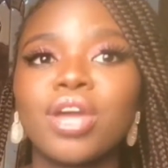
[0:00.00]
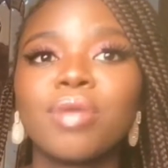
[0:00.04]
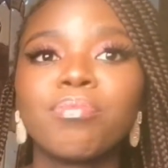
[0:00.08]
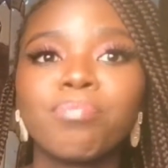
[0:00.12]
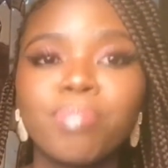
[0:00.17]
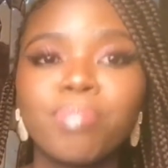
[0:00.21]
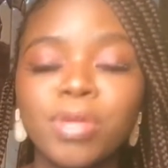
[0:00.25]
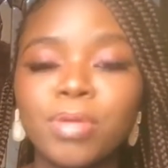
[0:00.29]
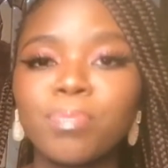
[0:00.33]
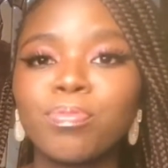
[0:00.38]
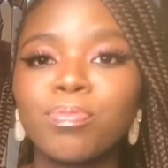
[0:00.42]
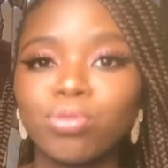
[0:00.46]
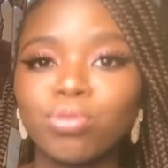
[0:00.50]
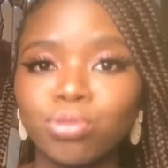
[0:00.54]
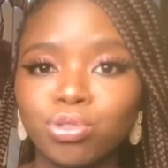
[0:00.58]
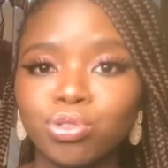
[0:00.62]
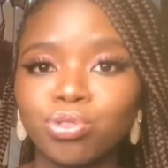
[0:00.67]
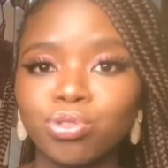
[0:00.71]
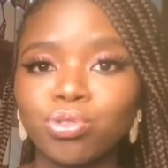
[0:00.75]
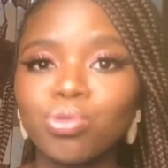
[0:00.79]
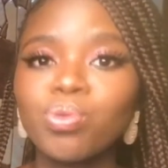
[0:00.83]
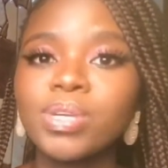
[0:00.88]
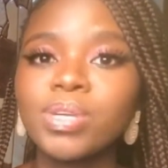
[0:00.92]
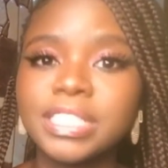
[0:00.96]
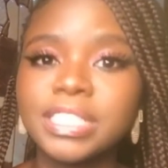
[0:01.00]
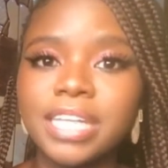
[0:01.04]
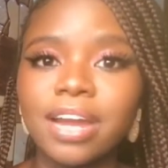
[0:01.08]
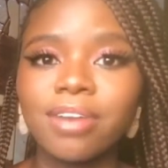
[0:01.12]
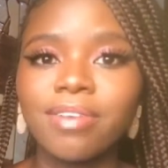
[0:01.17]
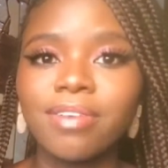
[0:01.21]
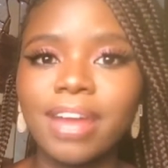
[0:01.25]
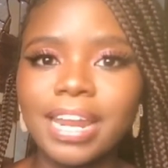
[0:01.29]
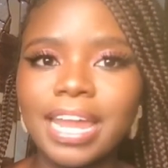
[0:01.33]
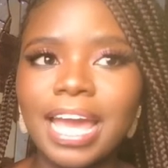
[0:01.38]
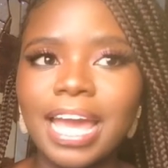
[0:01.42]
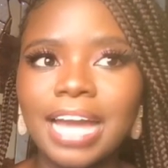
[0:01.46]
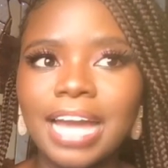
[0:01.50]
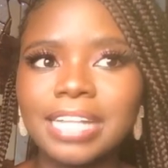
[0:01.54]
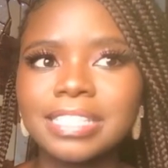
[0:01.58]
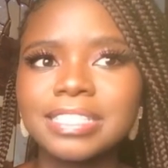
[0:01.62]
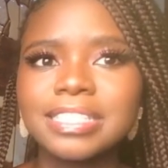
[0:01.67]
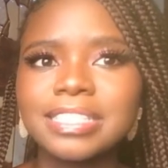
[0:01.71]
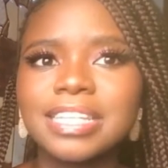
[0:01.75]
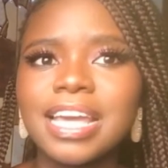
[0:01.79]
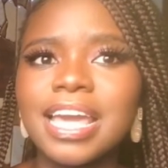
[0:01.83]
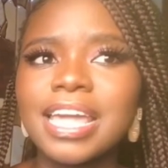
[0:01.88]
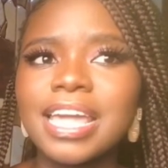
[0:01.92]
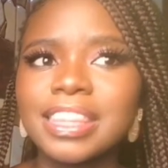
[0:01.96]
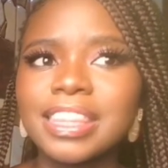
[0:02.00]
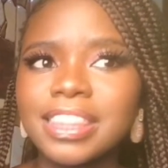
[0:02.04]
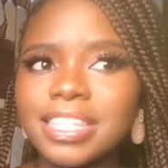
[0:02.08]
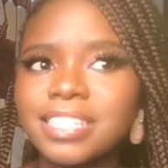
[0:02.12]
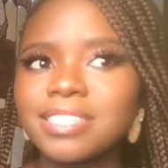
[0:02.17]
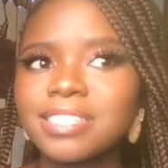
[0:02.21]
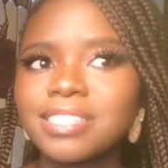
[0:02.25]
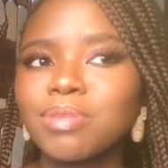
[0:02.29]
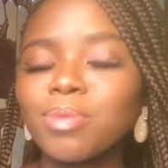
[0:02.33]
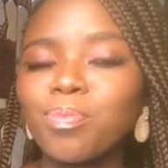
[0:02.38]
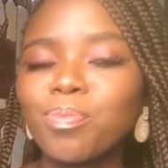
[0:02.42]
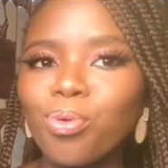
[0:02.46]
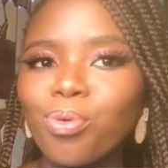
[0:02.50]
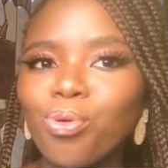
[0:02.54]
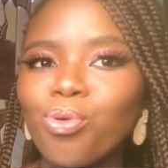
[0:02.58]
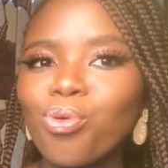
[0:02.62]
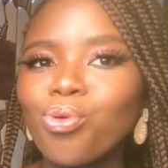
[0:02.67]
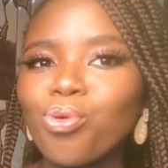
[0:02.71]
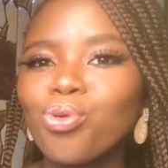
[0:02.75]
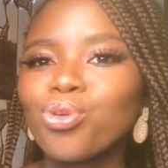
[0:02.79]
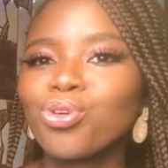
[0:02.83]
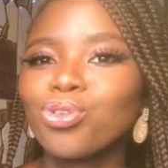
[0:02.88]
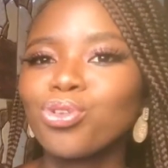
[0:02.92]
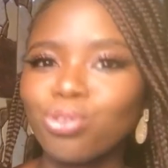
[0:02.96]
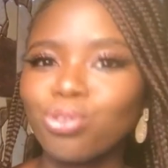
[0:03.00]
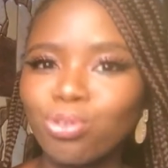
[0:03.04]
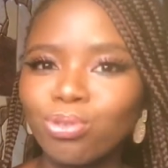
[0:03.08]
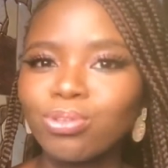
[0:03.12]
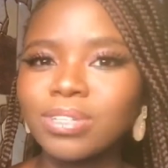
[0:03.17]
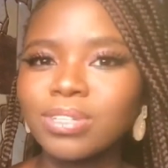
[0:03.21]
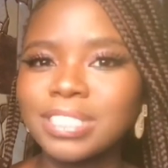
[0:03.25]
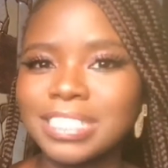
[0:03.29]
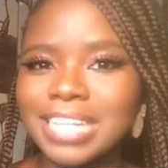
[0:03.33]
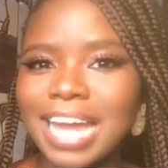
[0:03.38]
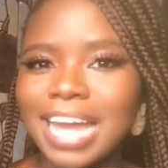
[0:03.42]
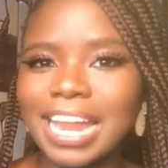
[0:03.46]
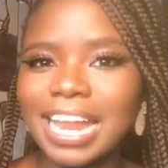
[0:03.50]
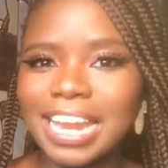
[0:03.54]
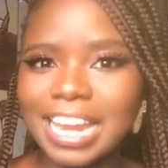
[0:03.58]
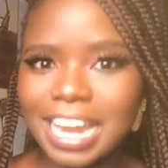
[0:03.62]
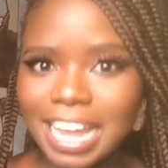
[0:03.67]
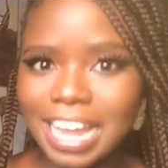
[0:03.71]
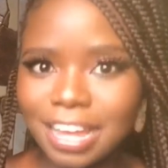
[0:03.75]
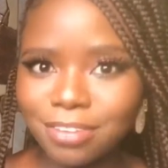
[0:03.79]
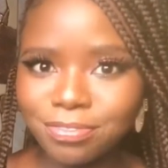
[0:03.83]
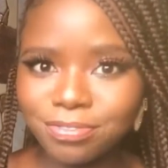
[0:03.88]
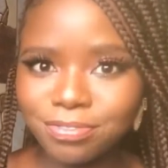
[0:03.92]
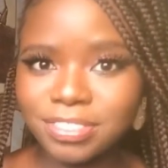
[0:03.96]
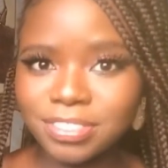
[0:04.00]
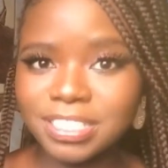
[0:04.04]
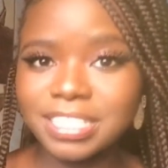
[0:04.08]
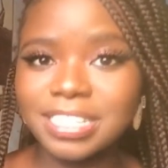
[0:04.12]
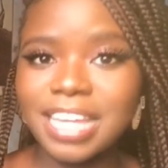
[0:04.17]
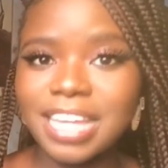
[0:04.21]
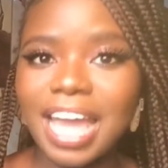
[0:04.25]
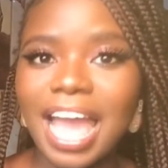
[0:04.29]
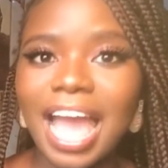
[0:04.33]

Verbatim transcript: people do with their right hands these people use their left